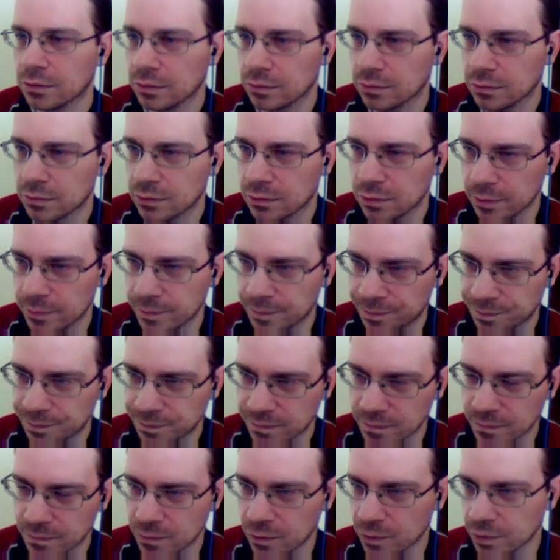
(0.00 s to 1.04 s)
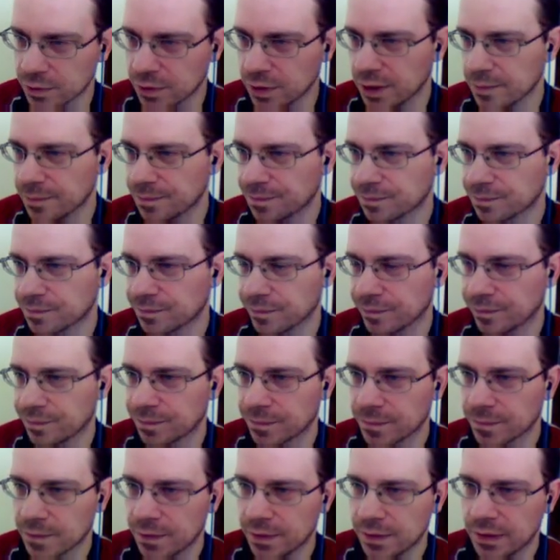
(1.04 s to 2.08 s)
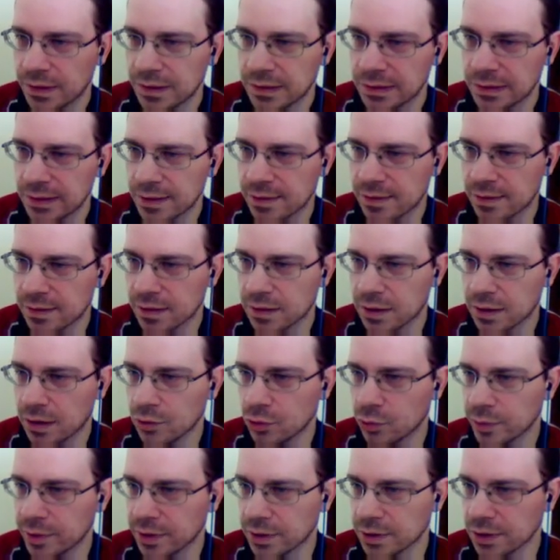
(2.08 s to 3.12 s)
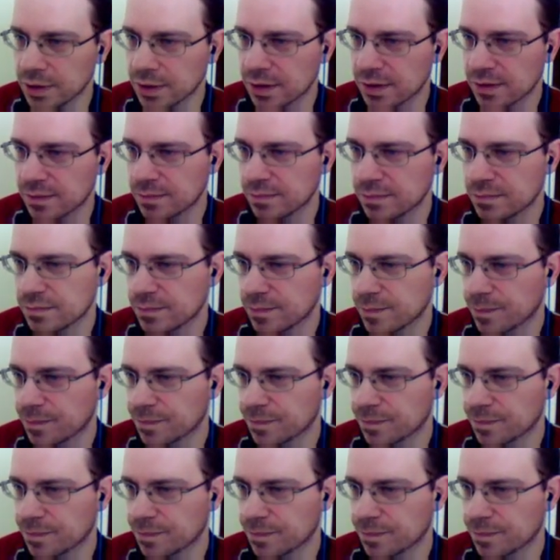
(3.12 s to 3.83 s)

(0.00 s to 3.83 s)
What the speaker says: No draw. Okay, let's see how you win this.